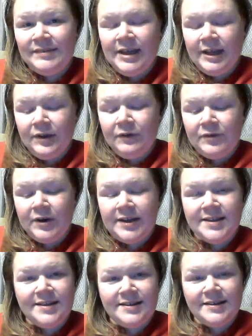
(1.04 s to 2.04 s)
Hello
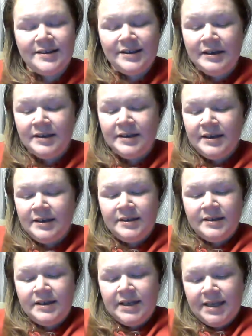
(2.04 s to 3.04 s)
friends.
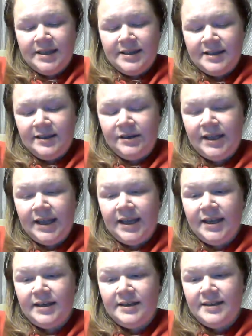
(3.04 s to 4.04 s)
It's a little
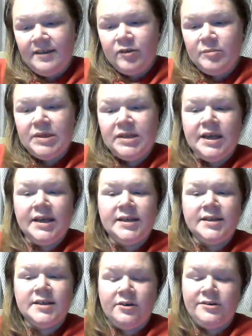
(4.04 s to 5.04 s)
late. It's after
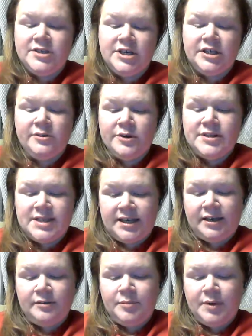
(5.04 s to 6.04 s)
midnight on January
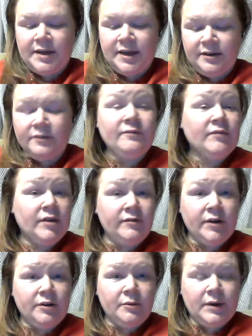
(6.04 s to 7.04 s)
2nd, but I don't feel
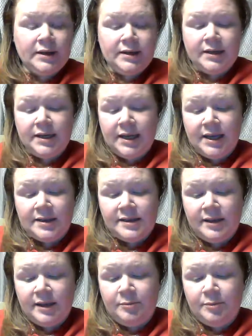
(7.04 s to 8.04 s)
very well and I can't
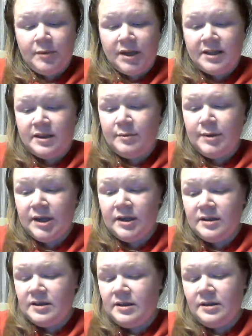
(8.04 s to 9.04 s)
sleep. My stomach
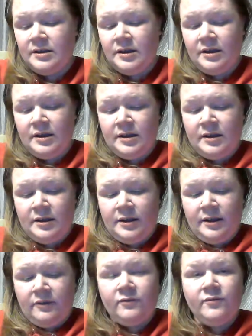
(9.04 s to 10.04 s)
is
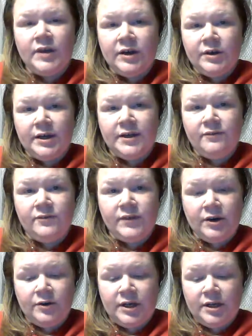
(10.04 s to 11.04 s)

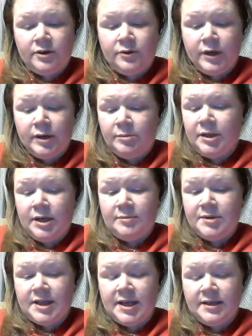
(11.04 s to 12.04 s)
very incredibly
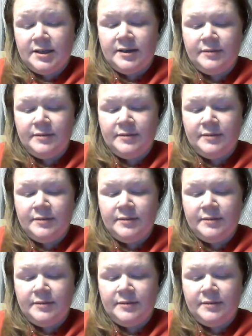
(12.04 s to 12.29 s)
upset.